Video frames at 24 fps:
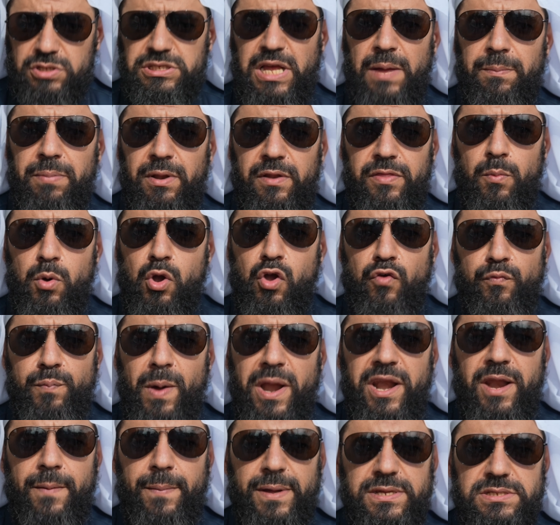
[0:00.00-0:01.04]
example, the book of
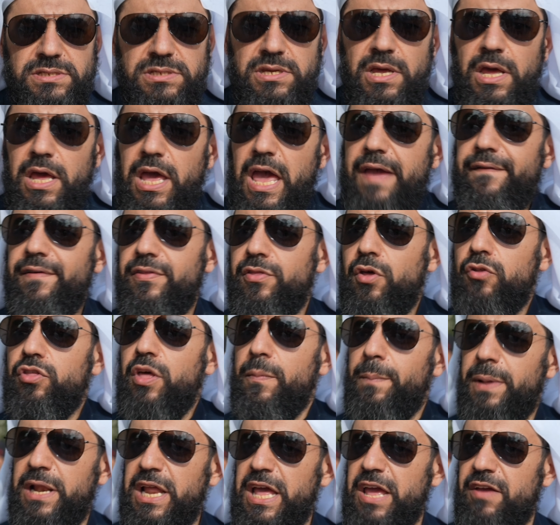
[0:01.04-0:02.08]
Barnabas. Yeah. Even though they
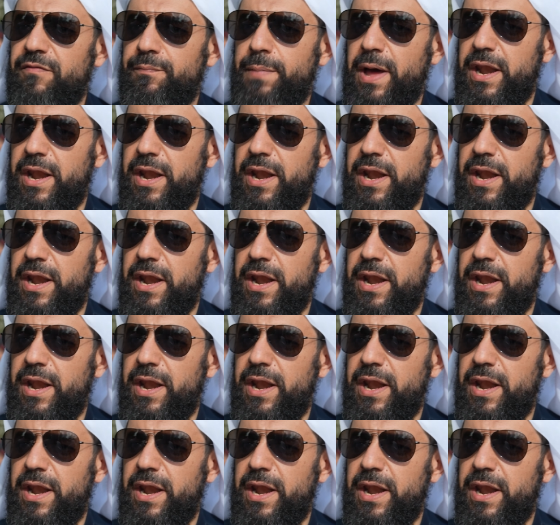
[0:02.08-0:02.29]
believe